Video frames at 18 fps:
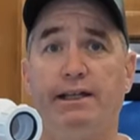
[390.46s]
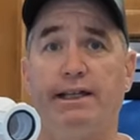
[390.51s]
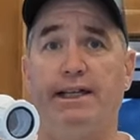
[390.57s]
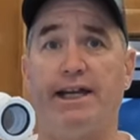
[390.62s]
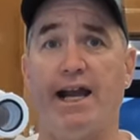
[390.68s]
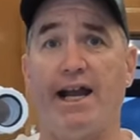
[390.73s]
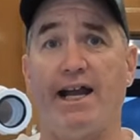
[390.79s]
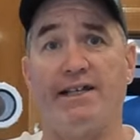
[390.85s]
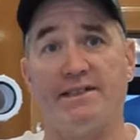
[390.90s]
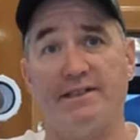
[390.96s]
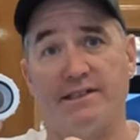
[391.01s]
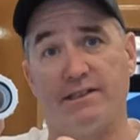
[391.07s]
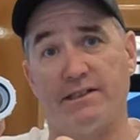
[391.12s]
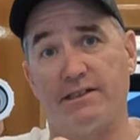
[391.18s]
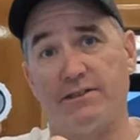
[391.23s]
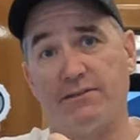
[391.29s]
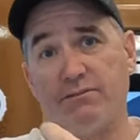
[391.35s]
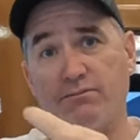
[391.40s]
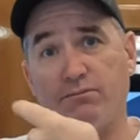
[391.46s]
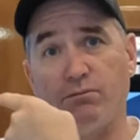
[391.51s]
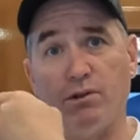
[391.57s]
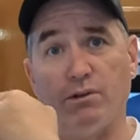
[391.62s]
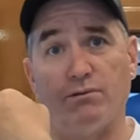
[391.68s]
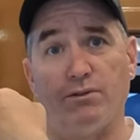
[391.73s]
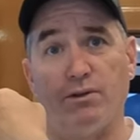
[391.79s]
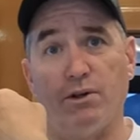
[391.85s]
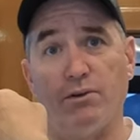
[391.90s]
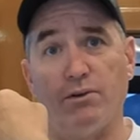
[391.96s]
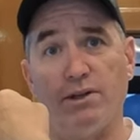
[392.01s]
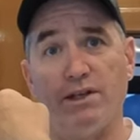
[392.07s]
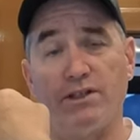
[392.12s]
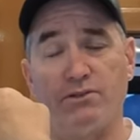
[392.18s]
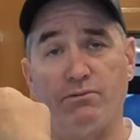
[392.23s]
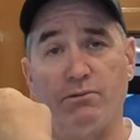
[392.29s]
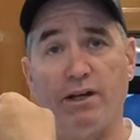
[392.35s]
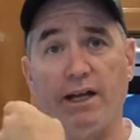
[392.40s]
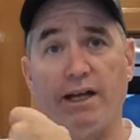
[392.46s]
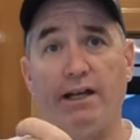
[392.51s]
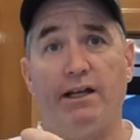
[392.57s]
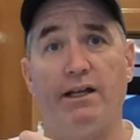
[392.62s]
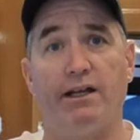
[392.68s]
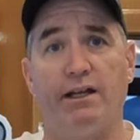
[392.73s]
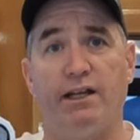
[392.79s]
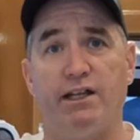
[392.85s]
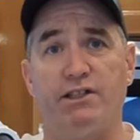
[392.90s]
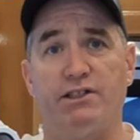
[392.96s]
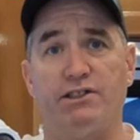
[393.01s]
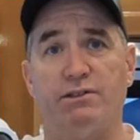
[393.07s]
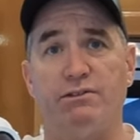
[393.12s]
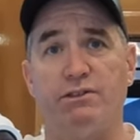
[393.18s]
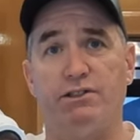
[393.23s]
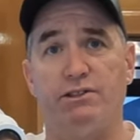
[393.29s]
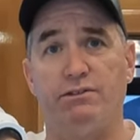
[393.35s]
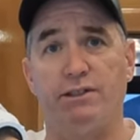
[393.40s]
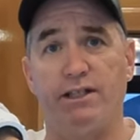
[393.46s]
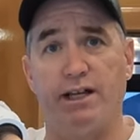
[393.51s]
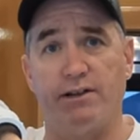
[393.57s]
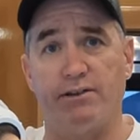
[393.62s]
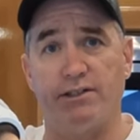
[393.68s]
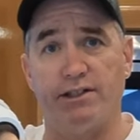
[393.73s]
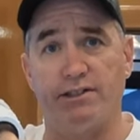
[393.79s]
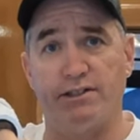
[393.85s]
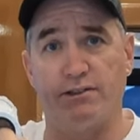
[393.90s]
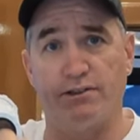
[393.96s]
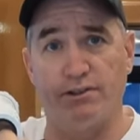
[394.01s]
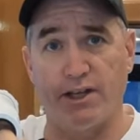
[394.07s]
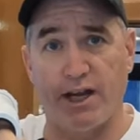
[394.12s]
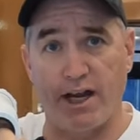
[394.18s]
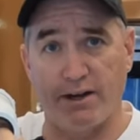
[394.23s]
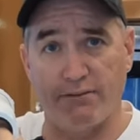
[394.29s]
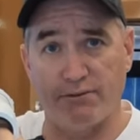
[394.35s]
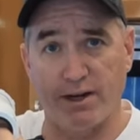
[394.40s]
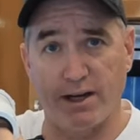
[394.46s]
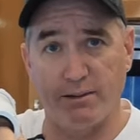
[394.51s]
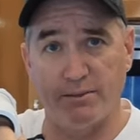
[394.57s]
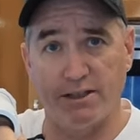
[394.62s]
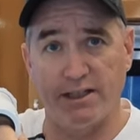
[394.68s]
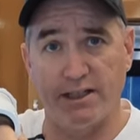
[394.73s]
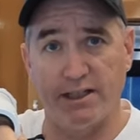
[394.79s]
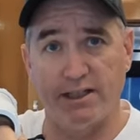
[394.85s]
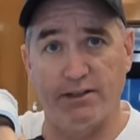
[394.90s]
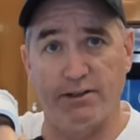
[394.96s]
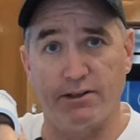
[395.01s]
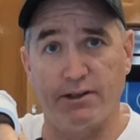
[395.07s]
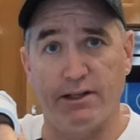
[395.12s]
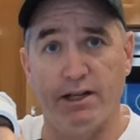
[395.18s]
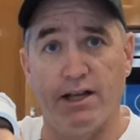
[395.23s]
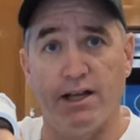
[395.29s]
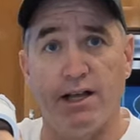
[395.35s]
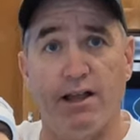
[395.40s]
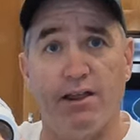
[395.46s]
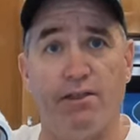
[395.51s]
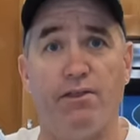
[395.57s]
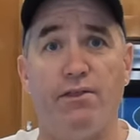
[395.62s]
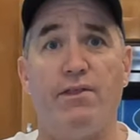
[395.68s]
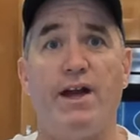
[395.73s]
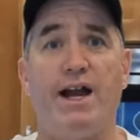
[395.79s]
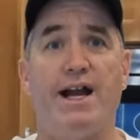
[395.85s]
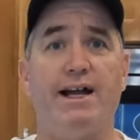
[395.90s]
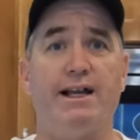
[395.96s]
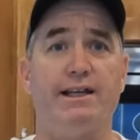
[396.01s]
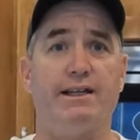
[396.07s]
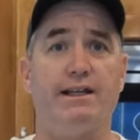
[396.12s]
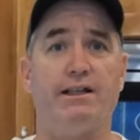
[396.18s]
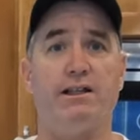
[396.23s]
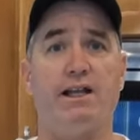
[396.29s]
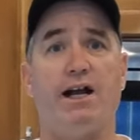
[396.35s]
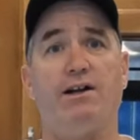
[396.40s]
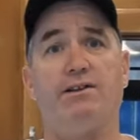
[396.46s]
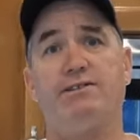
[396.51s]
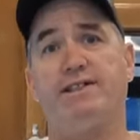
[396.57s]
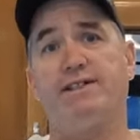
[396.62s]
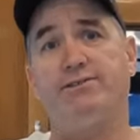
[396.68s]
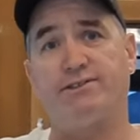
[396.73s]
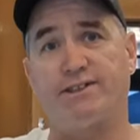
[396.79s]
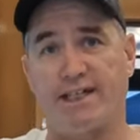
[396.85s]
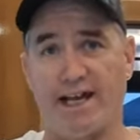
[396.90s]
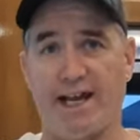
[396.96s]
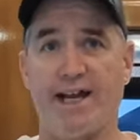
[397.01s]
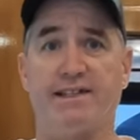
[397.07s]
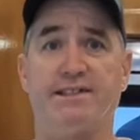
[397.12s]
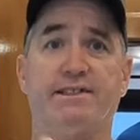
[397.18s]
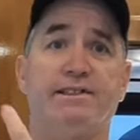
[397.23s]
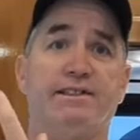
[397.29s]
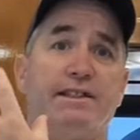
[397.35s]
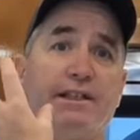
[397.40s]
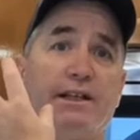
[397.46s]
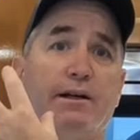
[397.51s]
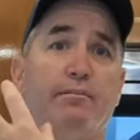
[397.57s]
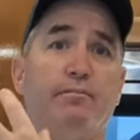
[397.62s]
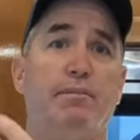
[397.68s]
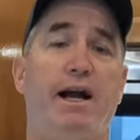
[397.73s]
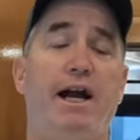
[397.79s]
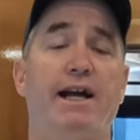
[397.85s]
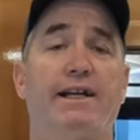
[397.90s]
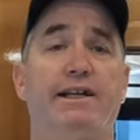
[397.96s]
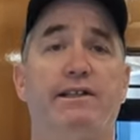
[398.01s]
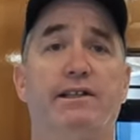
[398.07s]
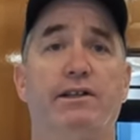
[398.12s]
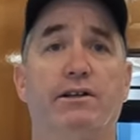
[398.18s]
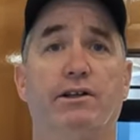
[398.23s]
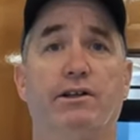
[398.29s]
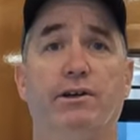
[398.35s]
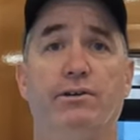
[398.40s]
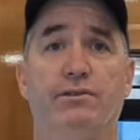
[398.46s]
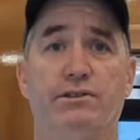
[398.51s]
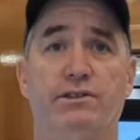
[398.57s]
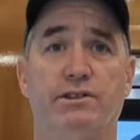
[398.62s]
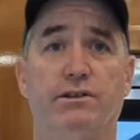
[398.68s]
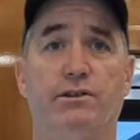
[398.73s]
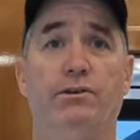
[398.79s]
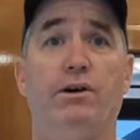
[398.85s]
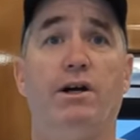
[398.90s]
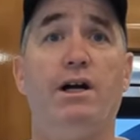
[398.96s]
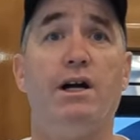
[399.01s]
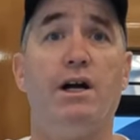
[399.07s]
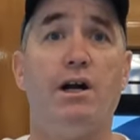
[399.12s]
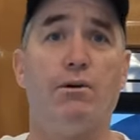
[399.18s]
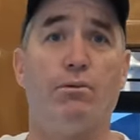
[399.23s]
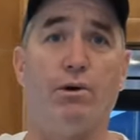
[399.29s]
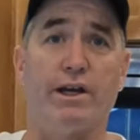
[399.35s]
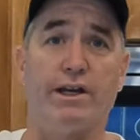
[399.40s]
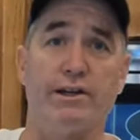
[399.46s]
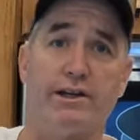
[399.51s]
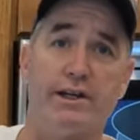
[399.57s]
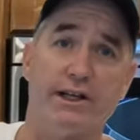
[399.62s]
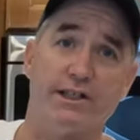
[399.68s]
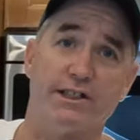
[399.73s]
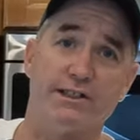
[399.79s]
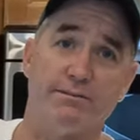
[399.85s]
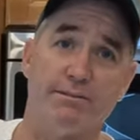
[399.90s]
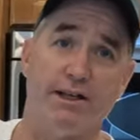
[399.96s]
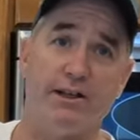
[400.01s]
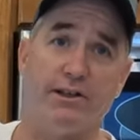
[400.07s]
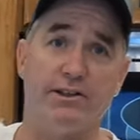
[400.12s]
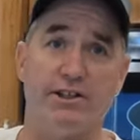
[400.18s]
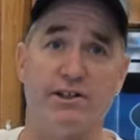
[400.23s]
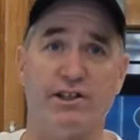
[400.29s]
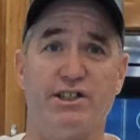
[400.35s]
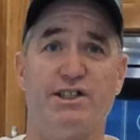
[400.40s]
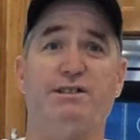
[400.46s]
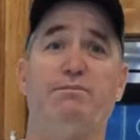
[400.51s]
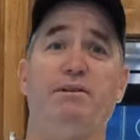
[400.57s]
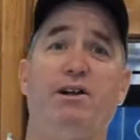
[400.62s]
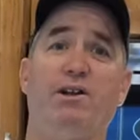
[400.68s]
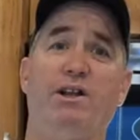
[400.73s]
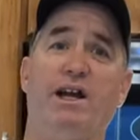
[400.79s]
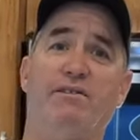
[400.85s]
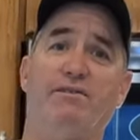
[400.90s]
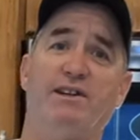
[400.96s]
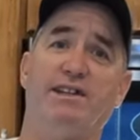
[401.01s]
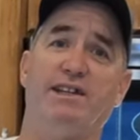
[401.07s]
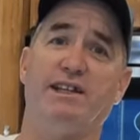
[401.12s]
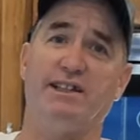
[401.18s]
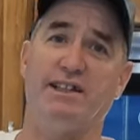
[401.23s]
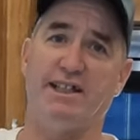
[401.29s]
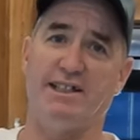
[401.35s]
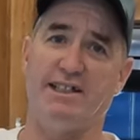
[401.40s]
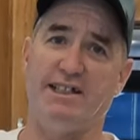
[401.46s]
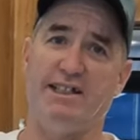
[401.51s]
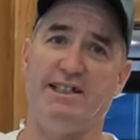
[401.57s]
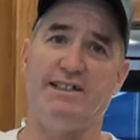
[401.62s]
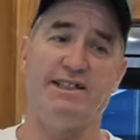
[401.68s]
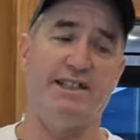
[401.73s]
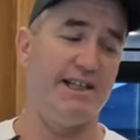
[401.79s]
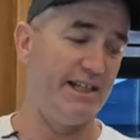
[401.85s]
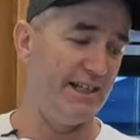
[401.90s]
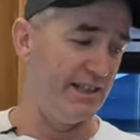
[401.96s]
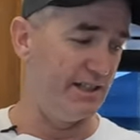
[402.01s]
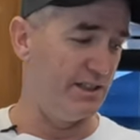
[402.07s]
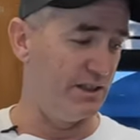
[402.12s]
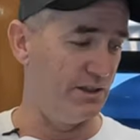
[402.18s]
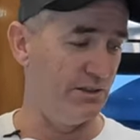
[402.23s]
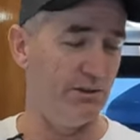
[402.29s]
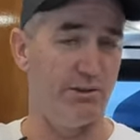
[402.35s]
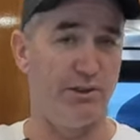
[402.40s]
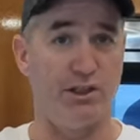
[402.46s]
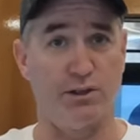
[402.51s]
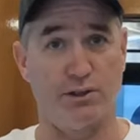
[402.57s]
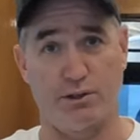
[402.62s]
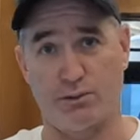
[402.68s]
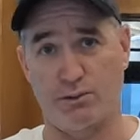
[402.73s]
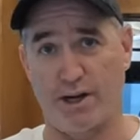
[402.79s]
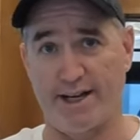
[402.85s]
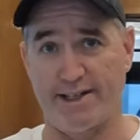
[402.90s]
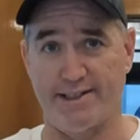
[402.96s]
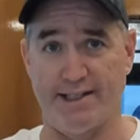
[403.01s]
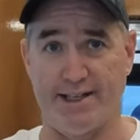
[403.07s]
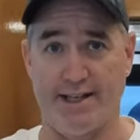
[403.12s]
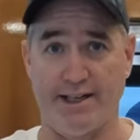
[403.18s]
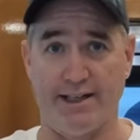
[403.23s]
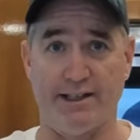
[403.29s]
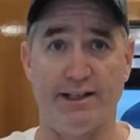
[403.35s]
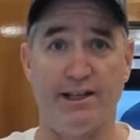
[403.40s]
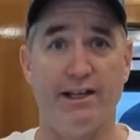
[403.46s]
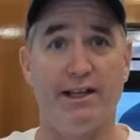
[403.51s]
gases will flow this way. As soon as you tear this little diaphragm in here, that allows those gases to come back into your coach. So what are you going to smell? You're going to smell everything that is into your gray tank.